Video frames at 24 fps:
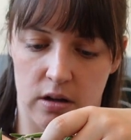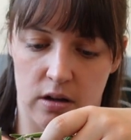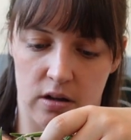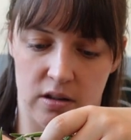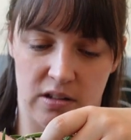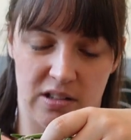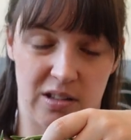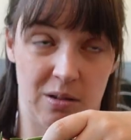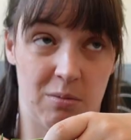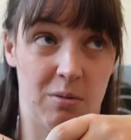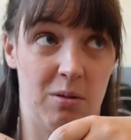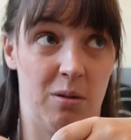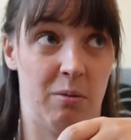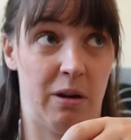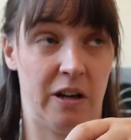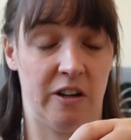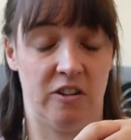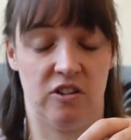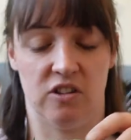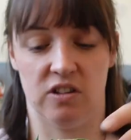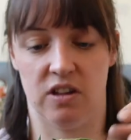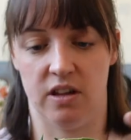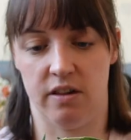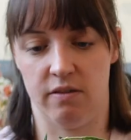Some of them
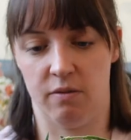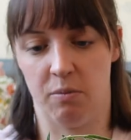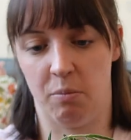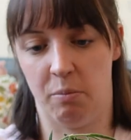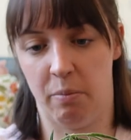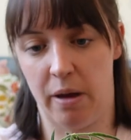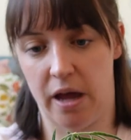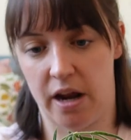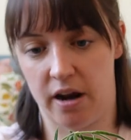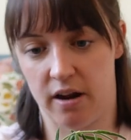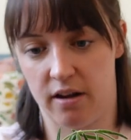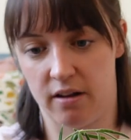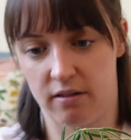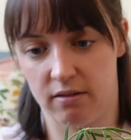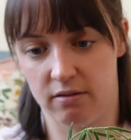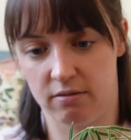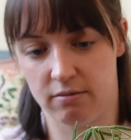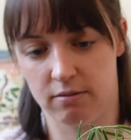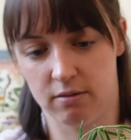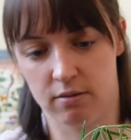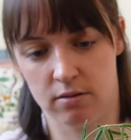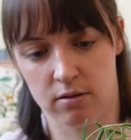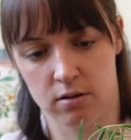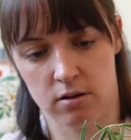actually even better,
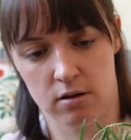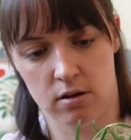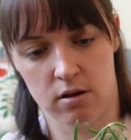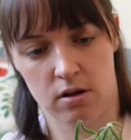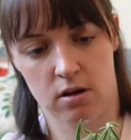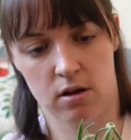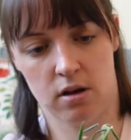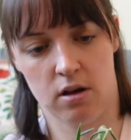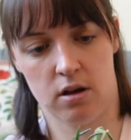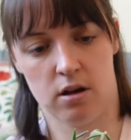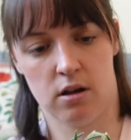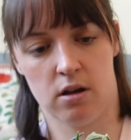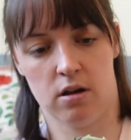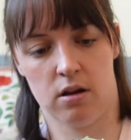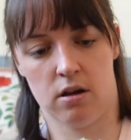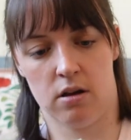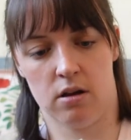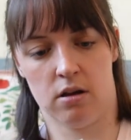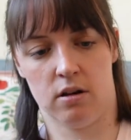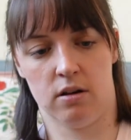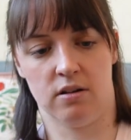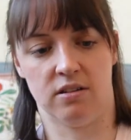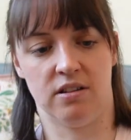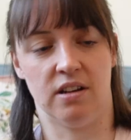
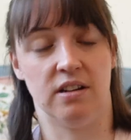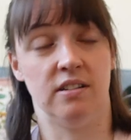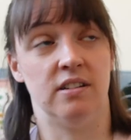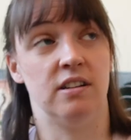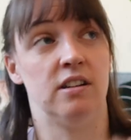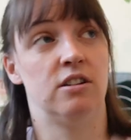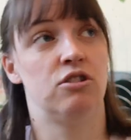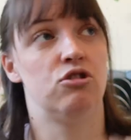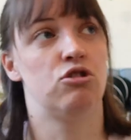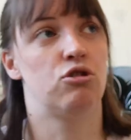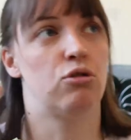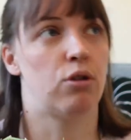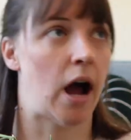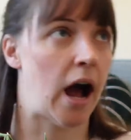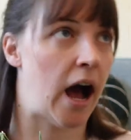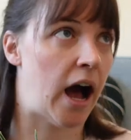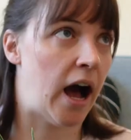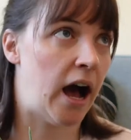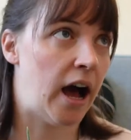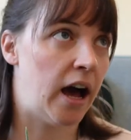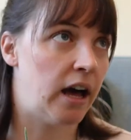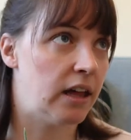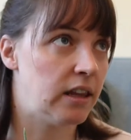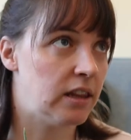because I did
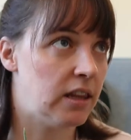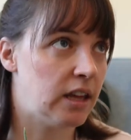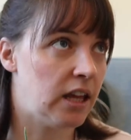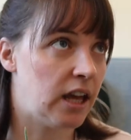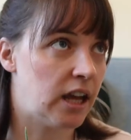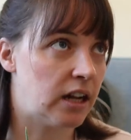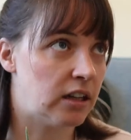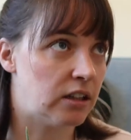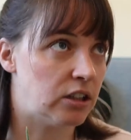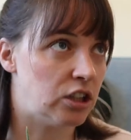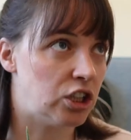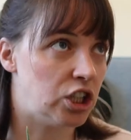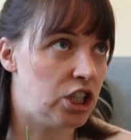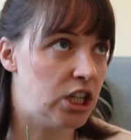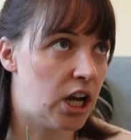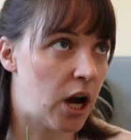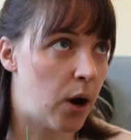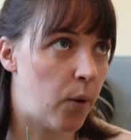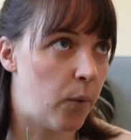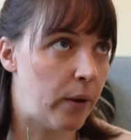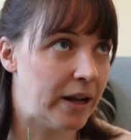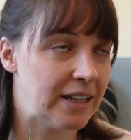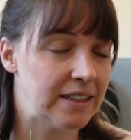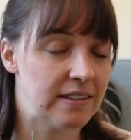try the
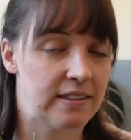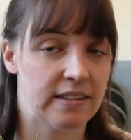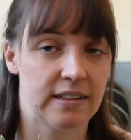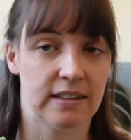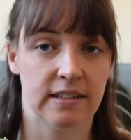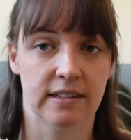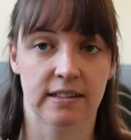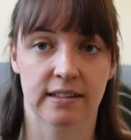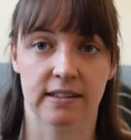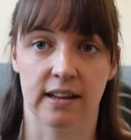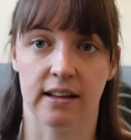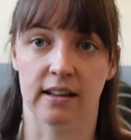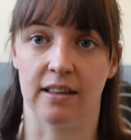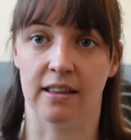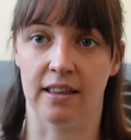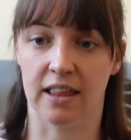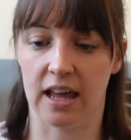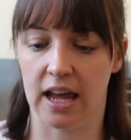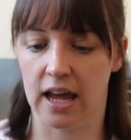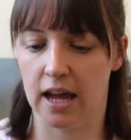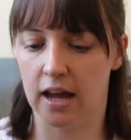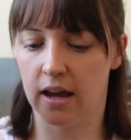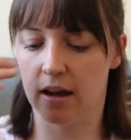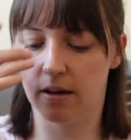endoensis in
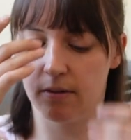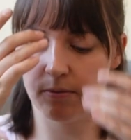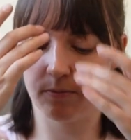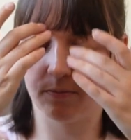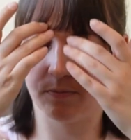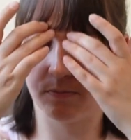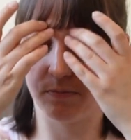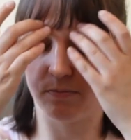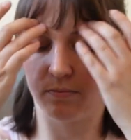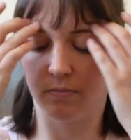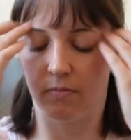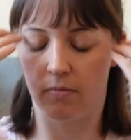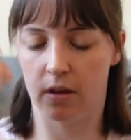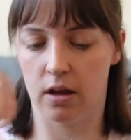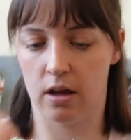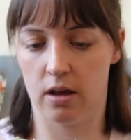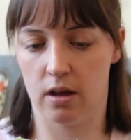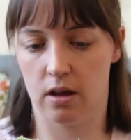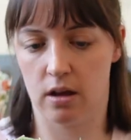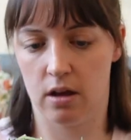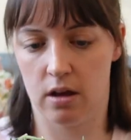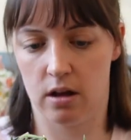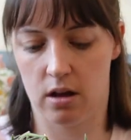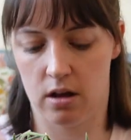there,
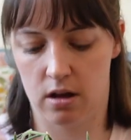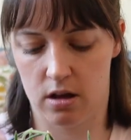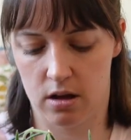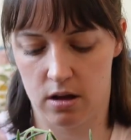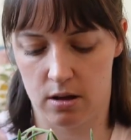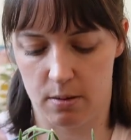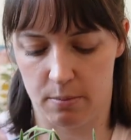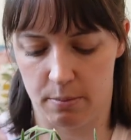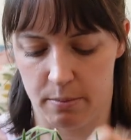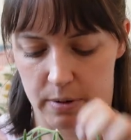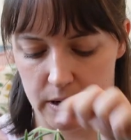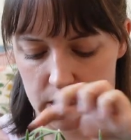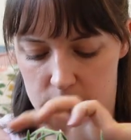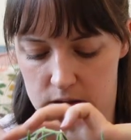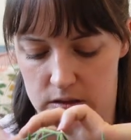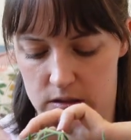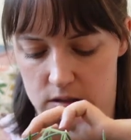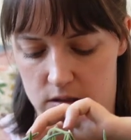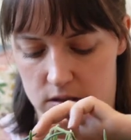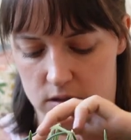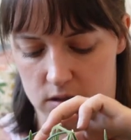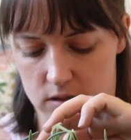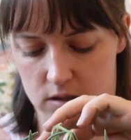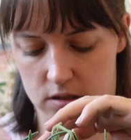
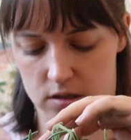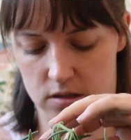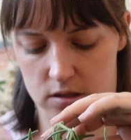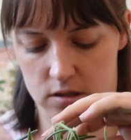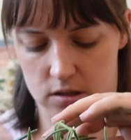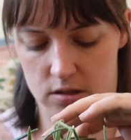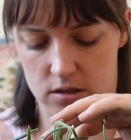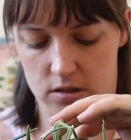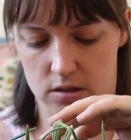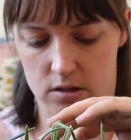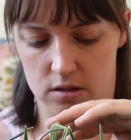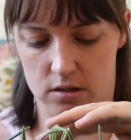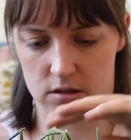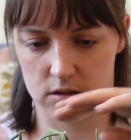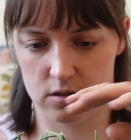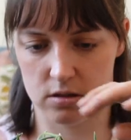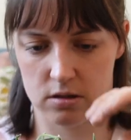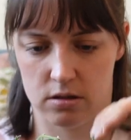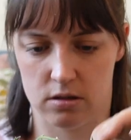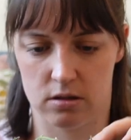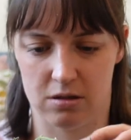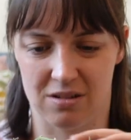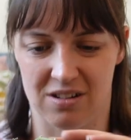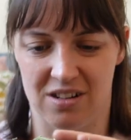but
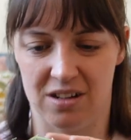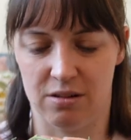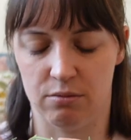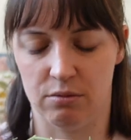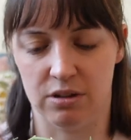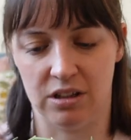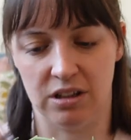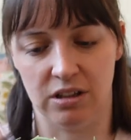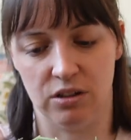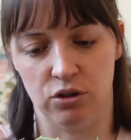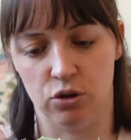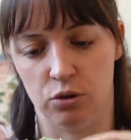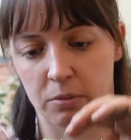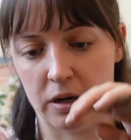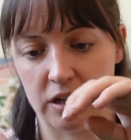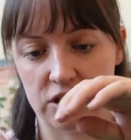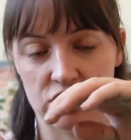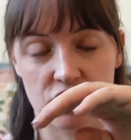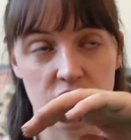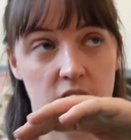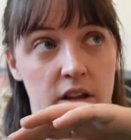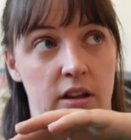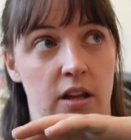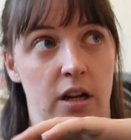didn't really do
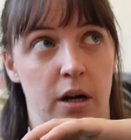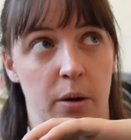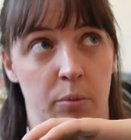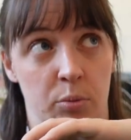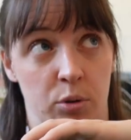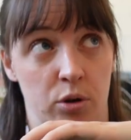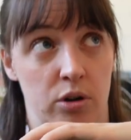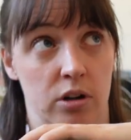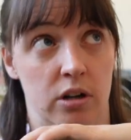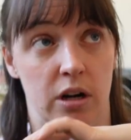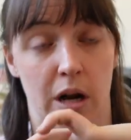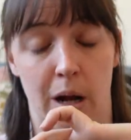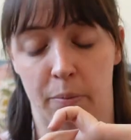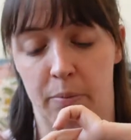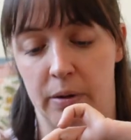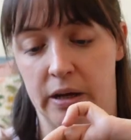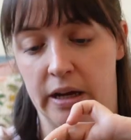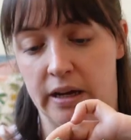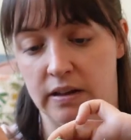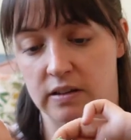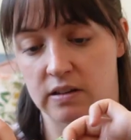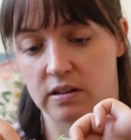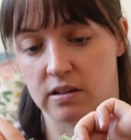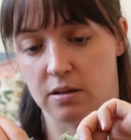much. And then I put it up
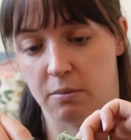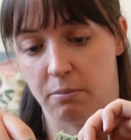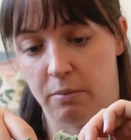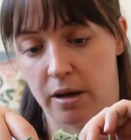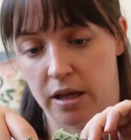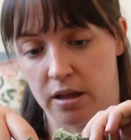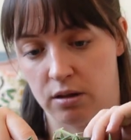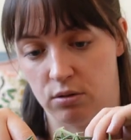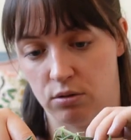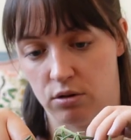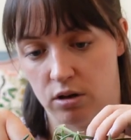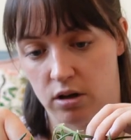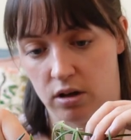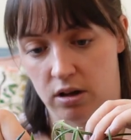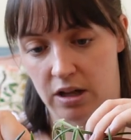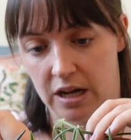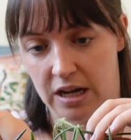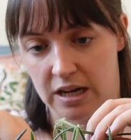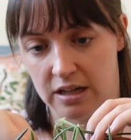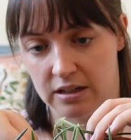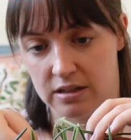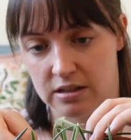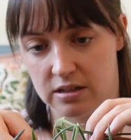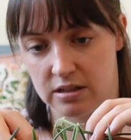against the mother grow
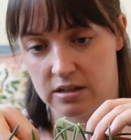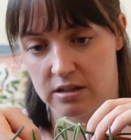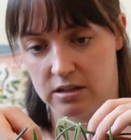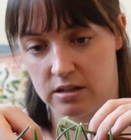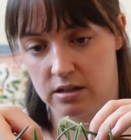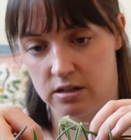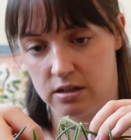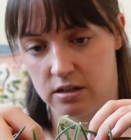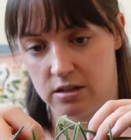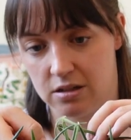light.